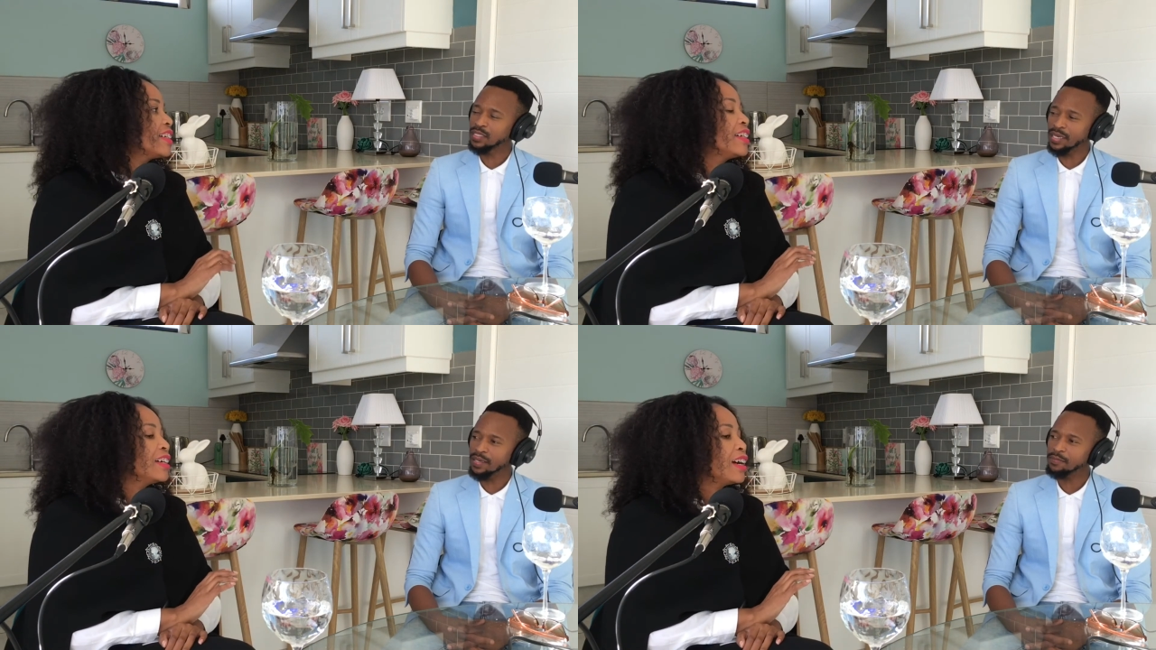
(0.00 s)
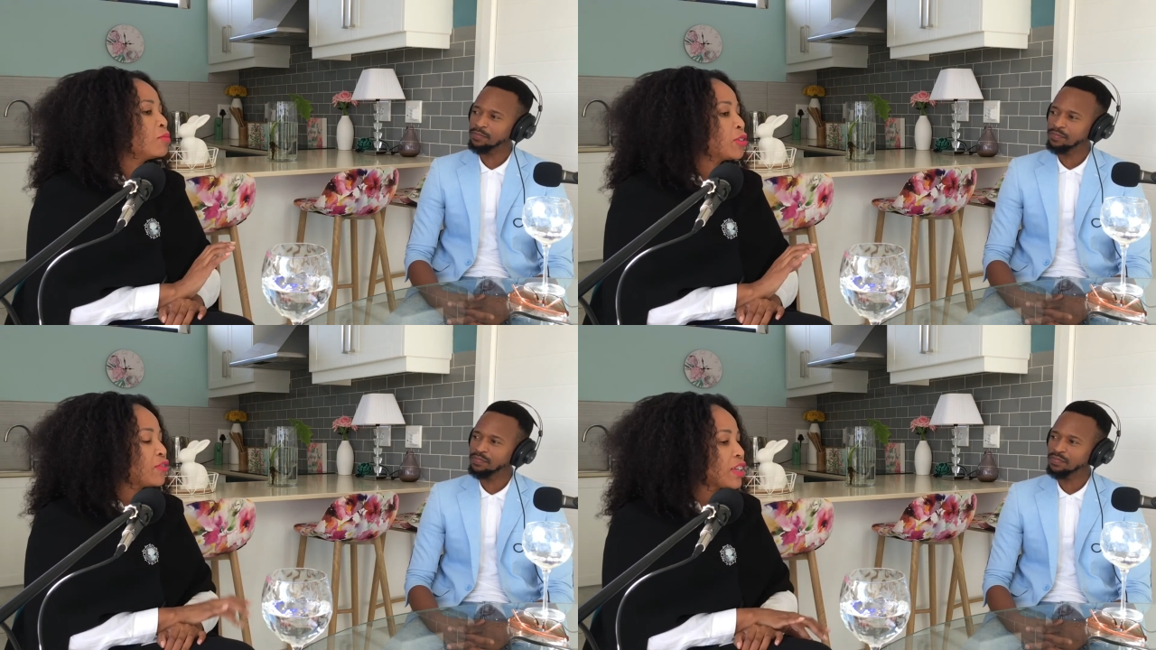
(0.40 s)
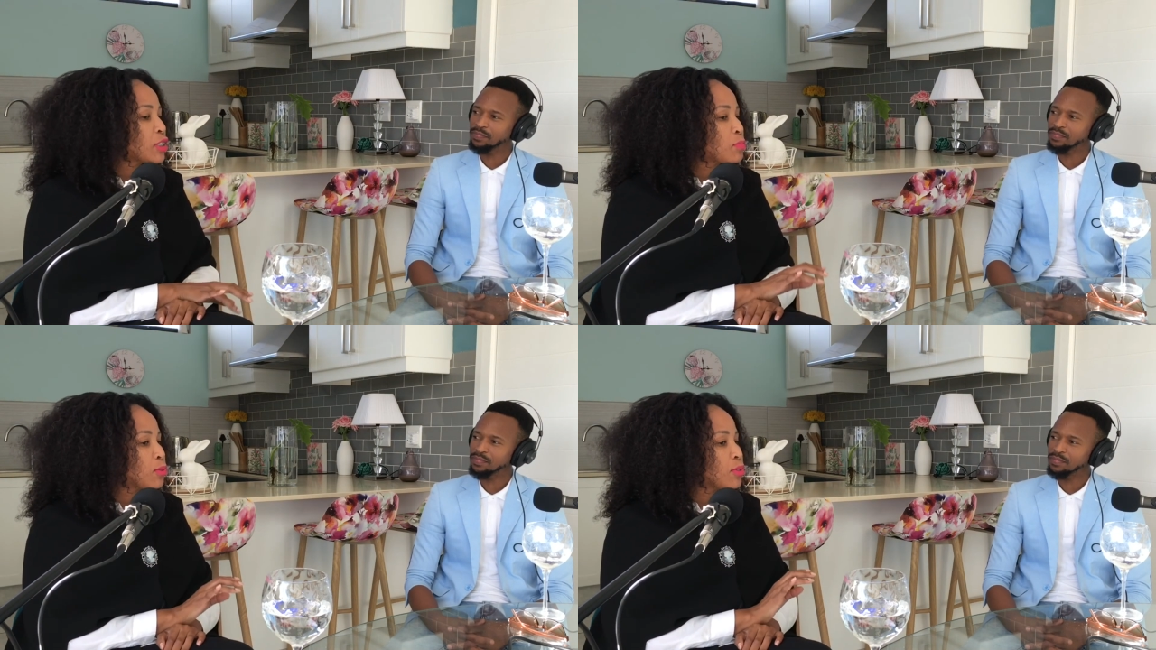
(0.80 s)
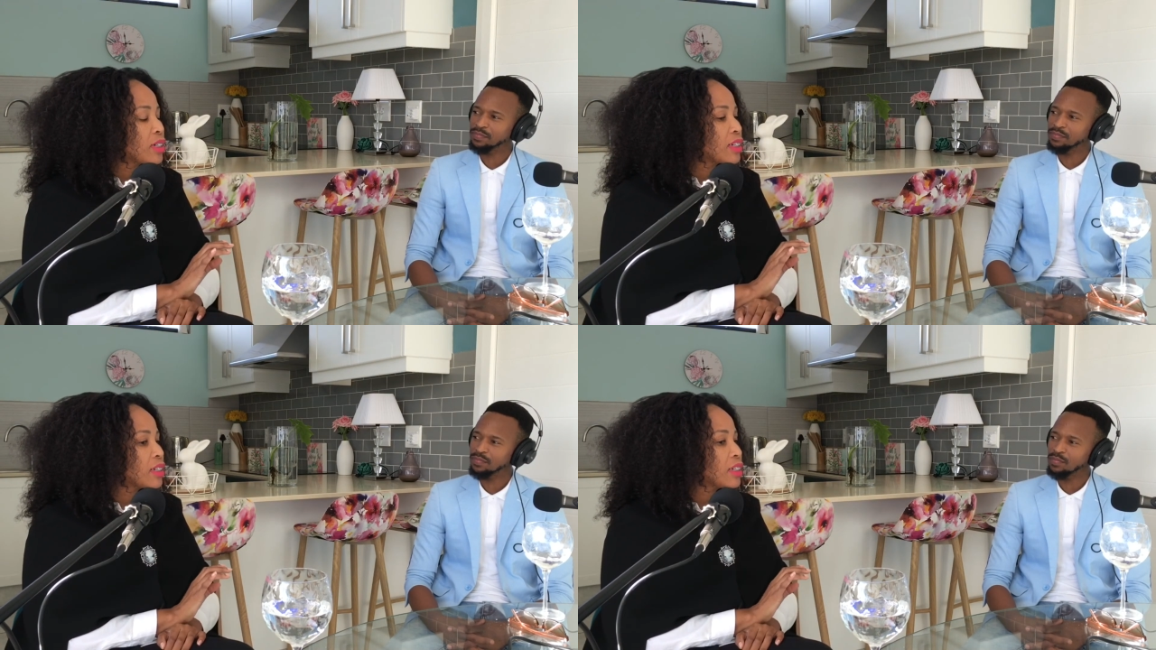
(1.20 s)
Speaker 1: Yeah. I'm on Facebook
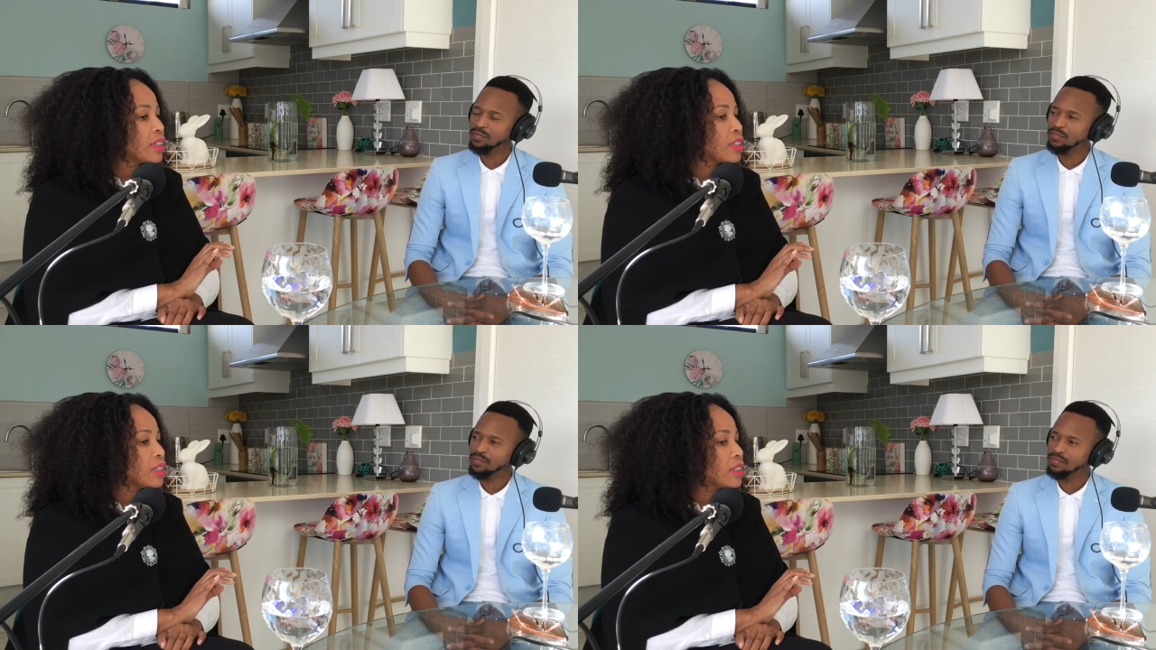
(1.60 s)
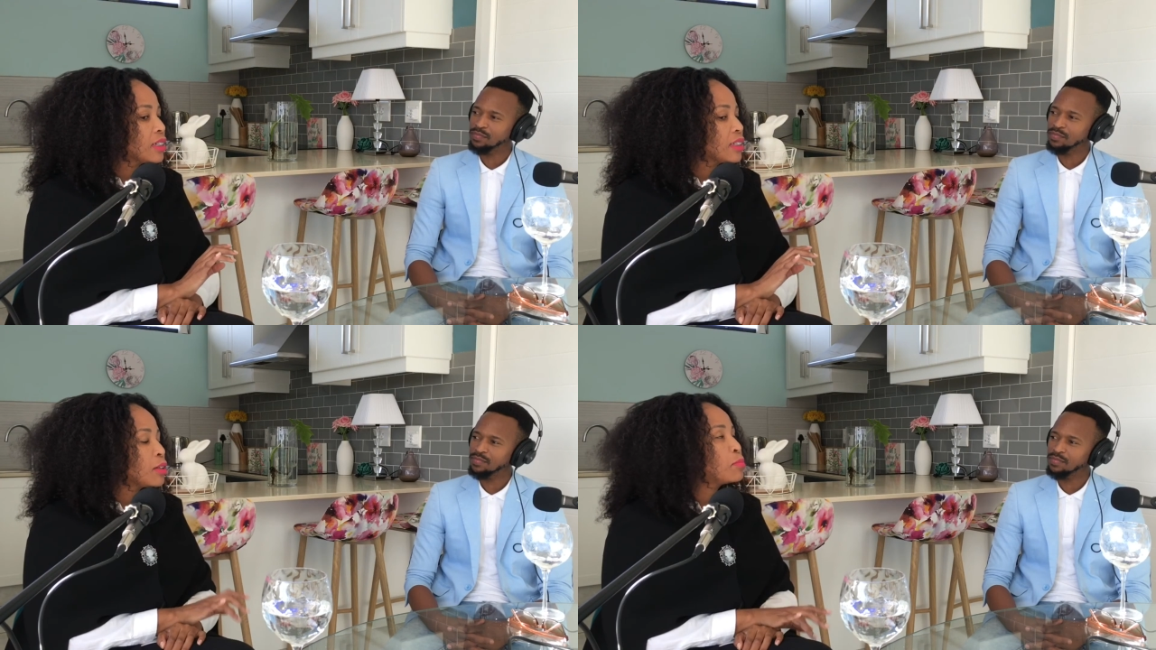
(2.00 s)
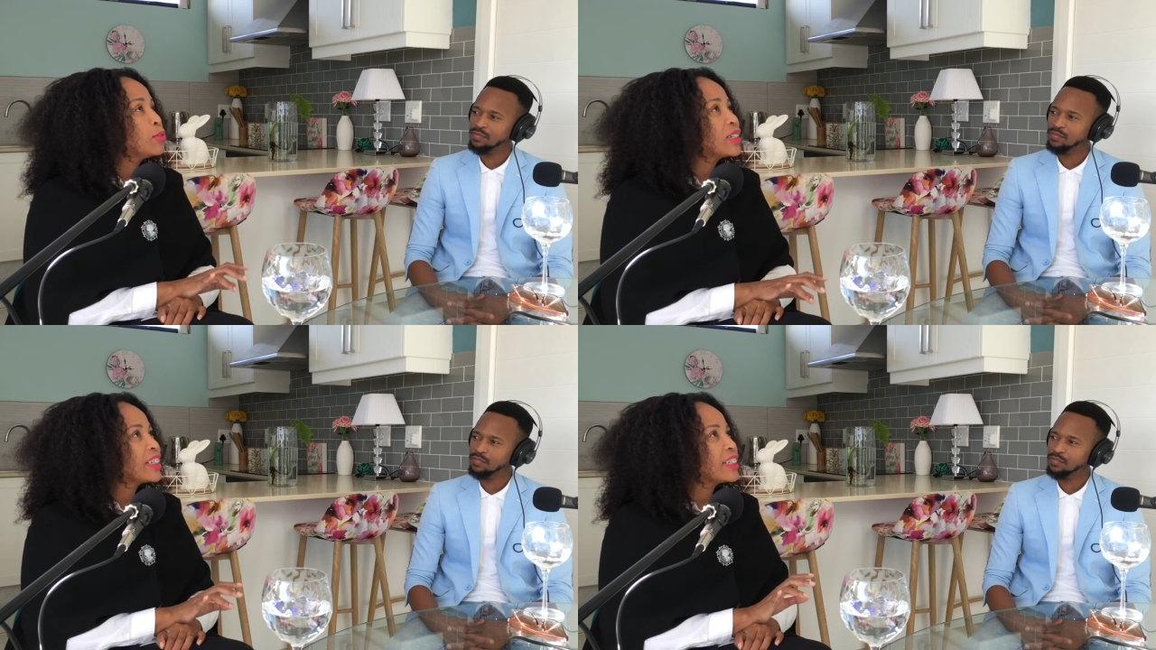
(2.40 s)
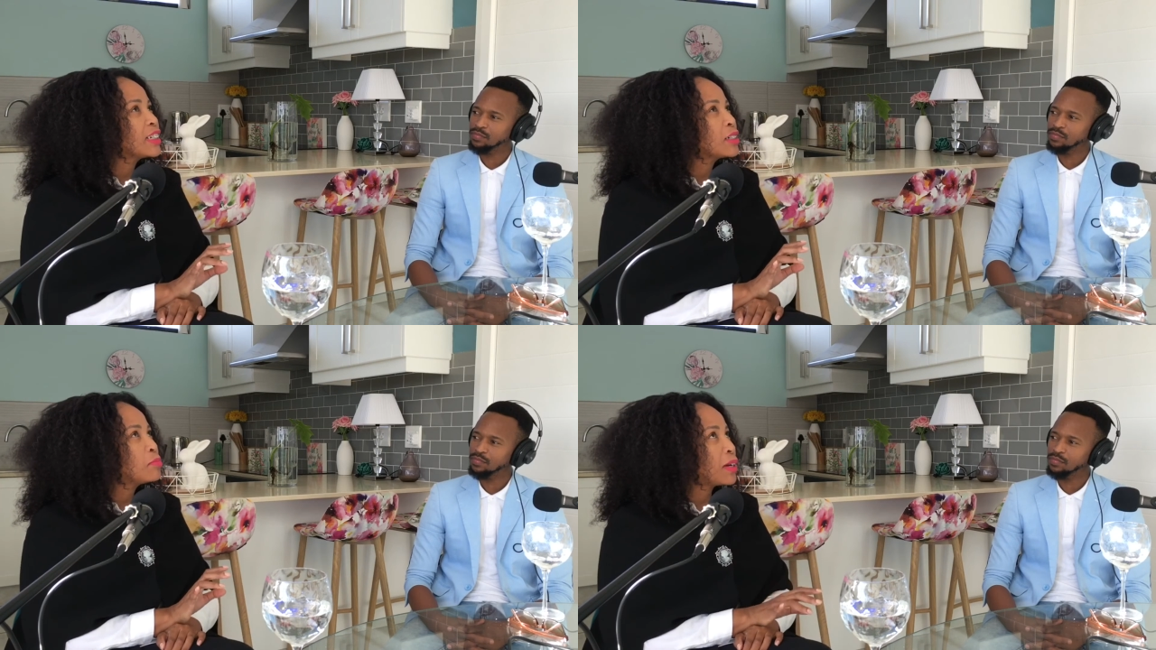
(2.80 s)
the Blue
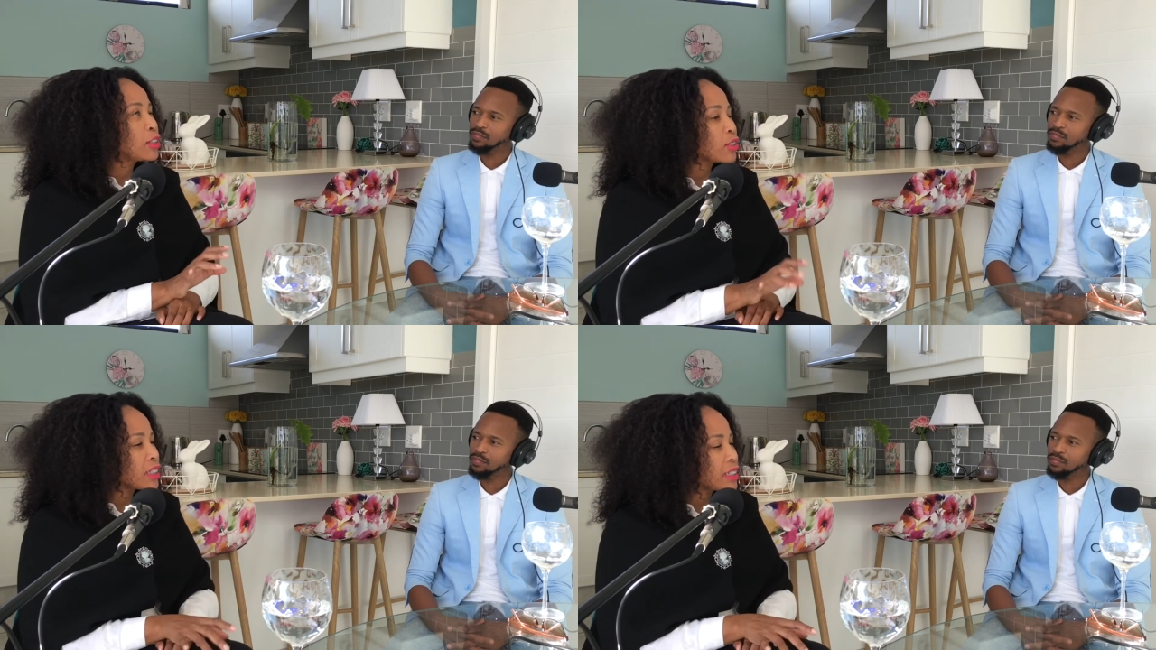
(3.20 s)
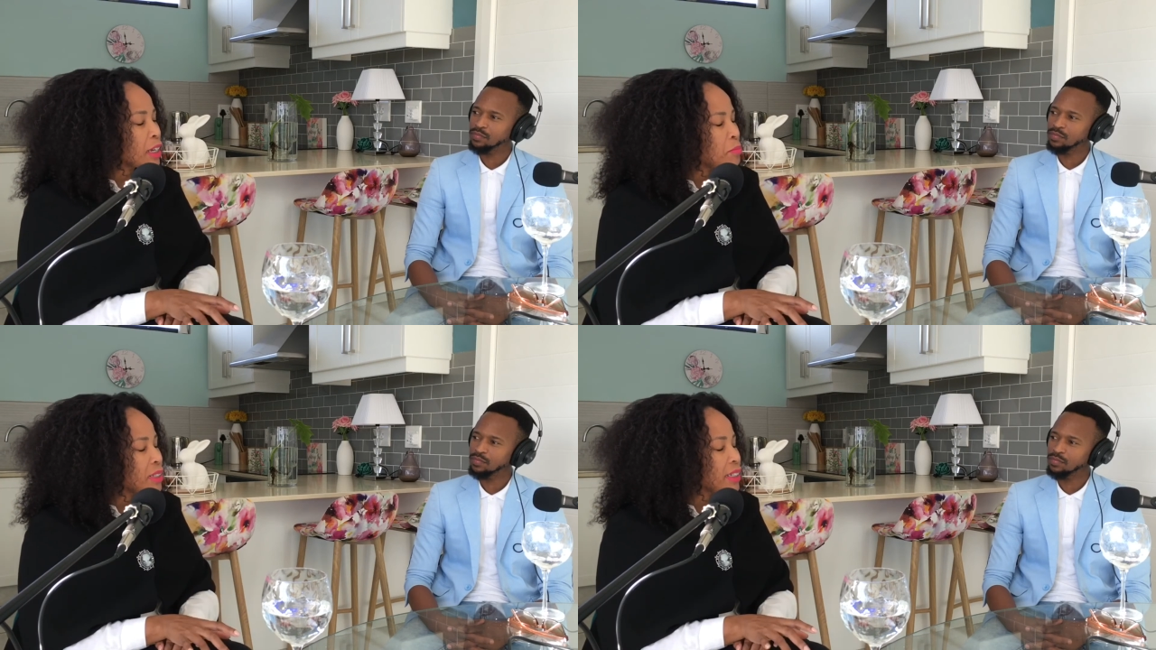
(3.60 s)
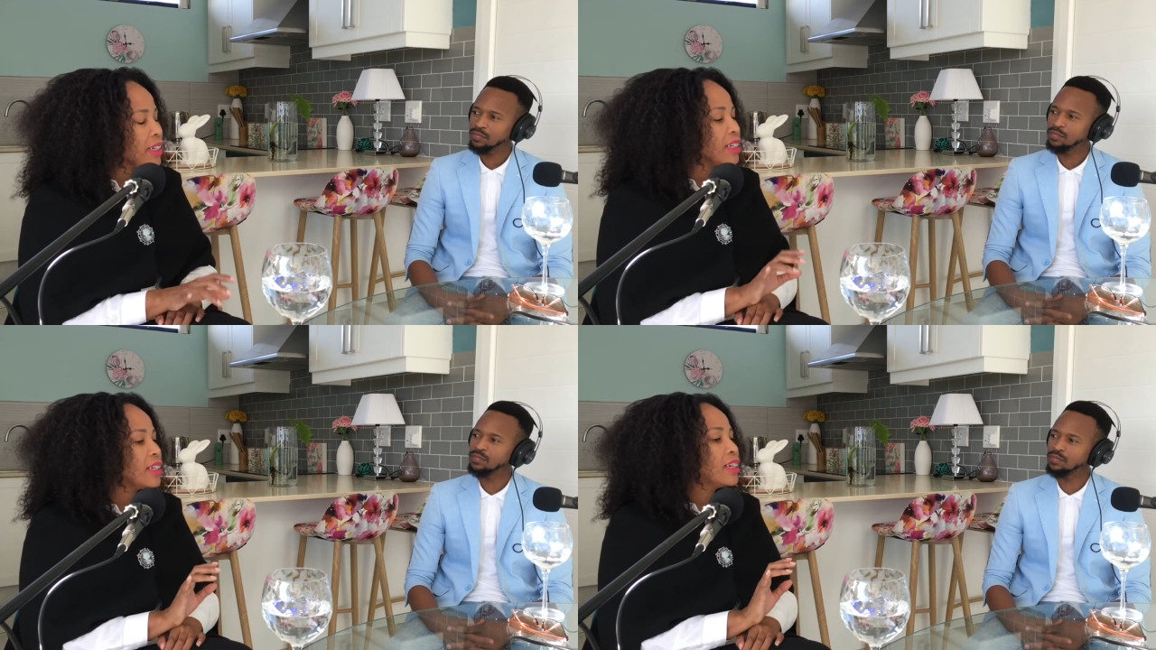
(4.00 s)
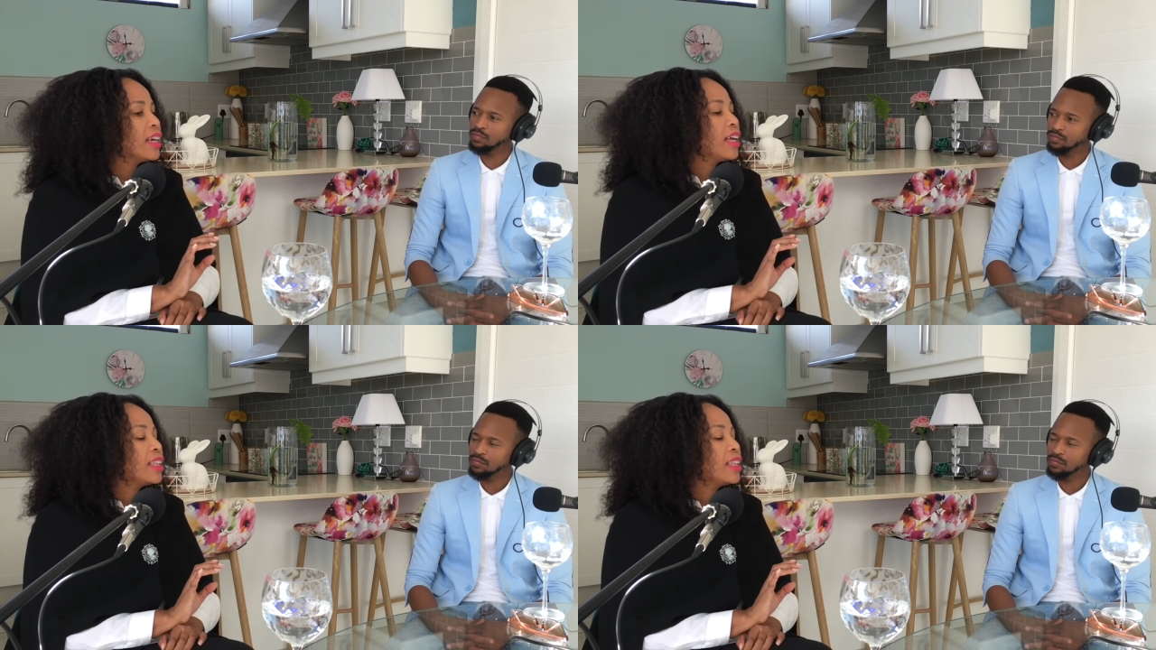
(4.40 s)
Clinic by Dr. Thabile. Mm.